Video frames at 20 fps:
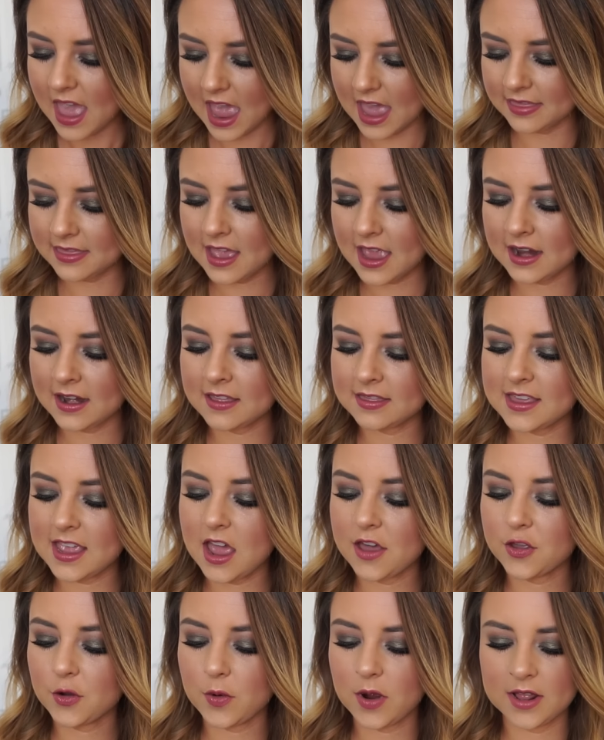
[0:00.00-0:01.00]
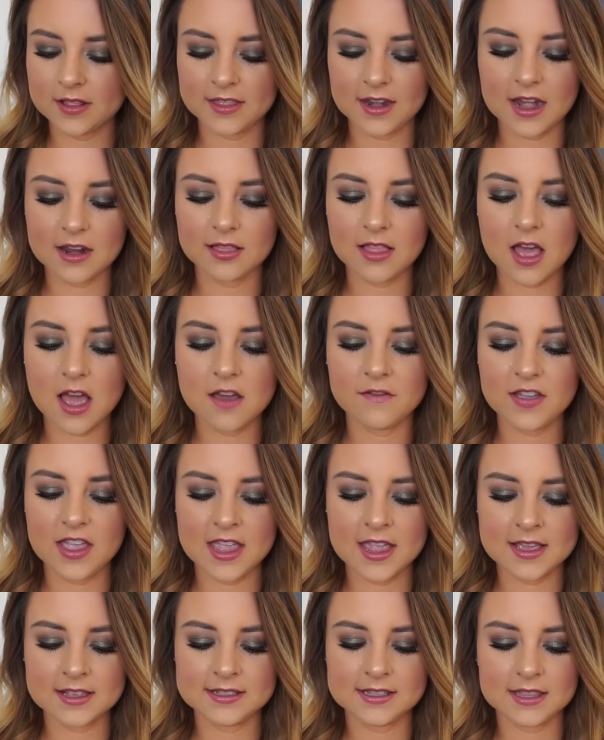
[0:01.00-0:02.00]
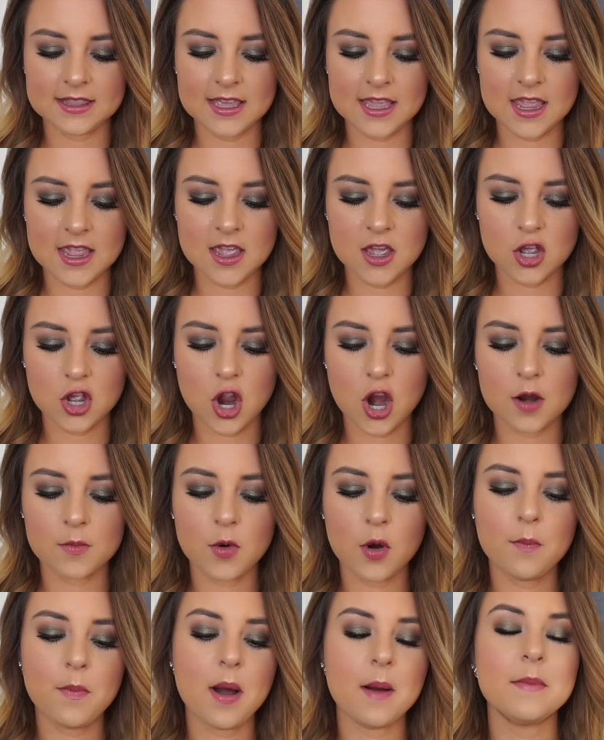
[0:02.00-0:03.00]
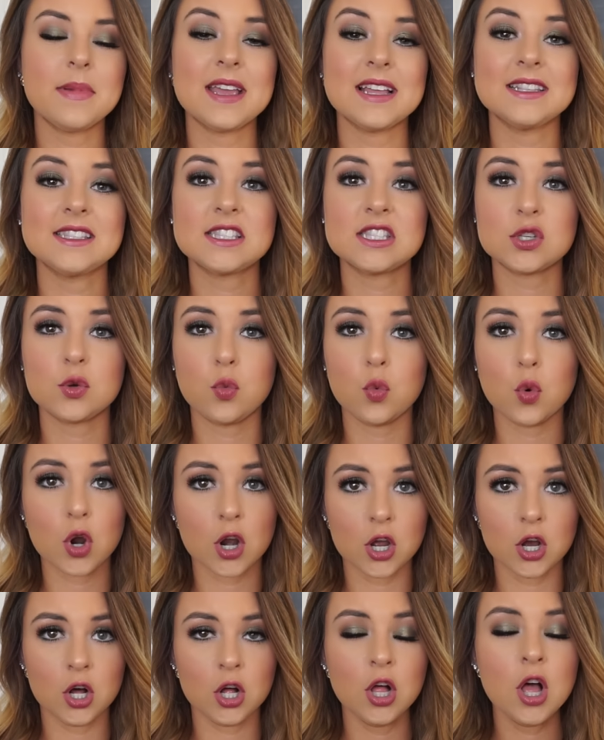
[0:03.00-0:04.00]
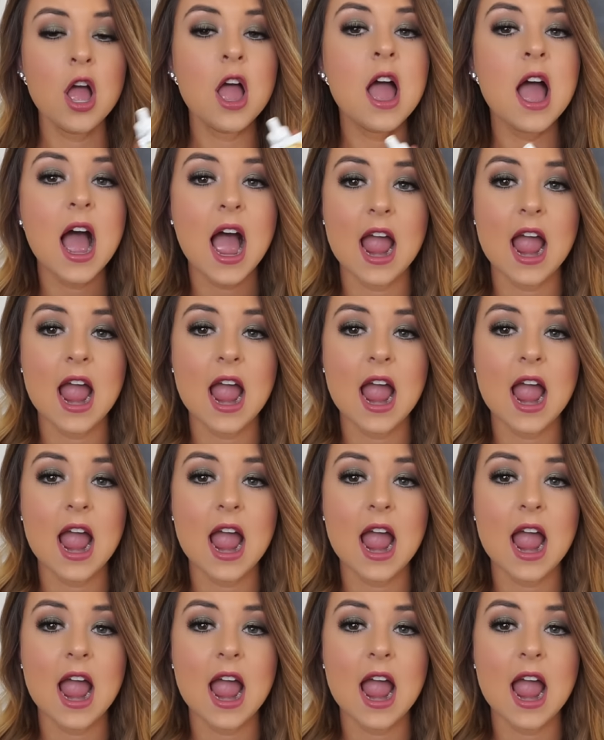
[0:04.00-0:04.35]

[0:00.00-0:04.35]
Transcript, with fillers: And then the other one that I love is the caramel pumpkin swirl.